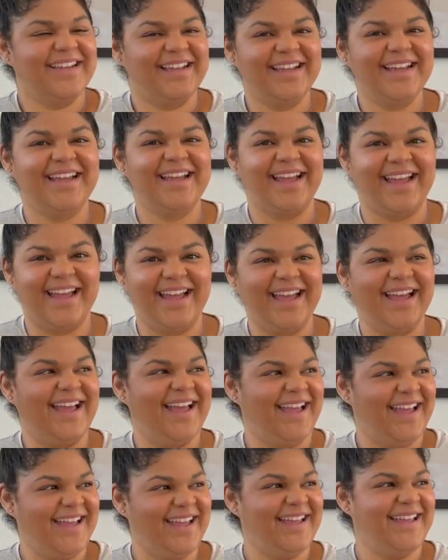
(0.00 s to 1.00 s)

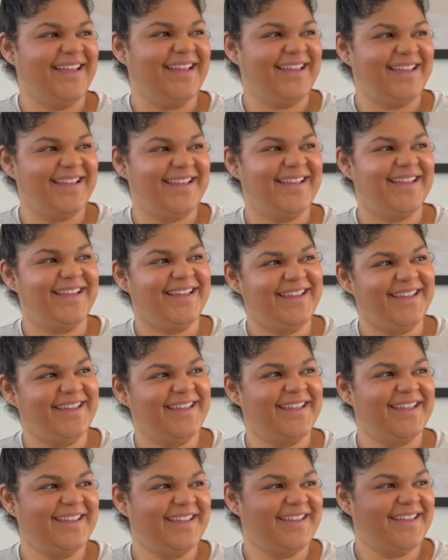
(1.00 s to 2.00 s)

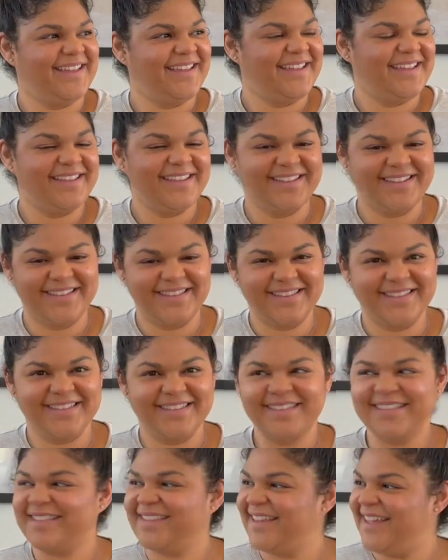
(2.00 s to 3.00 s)

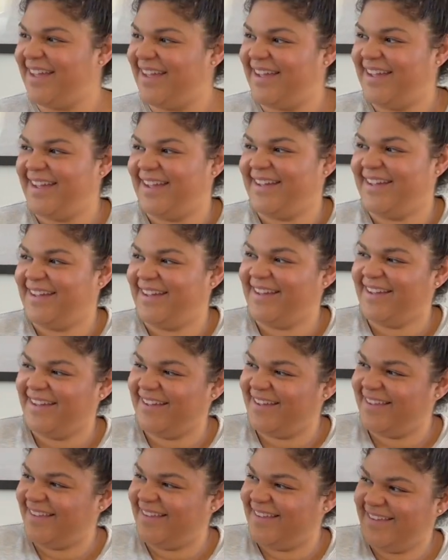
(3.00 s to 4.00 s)

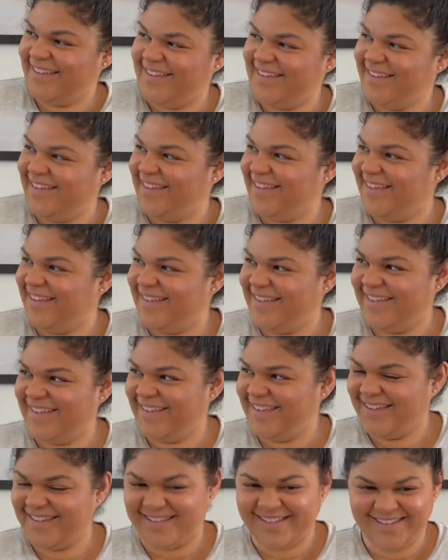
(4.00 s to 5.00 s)

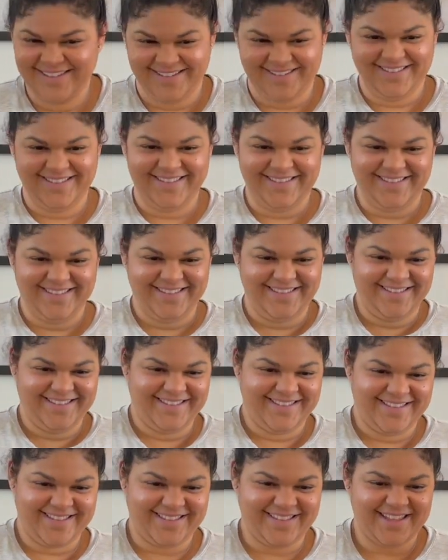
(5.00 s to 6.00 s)

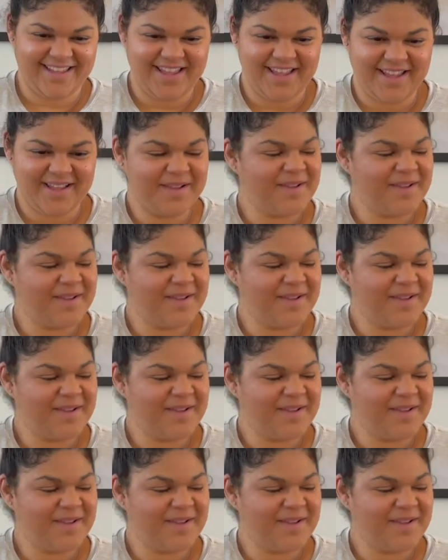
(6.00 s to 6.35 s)
[no speech]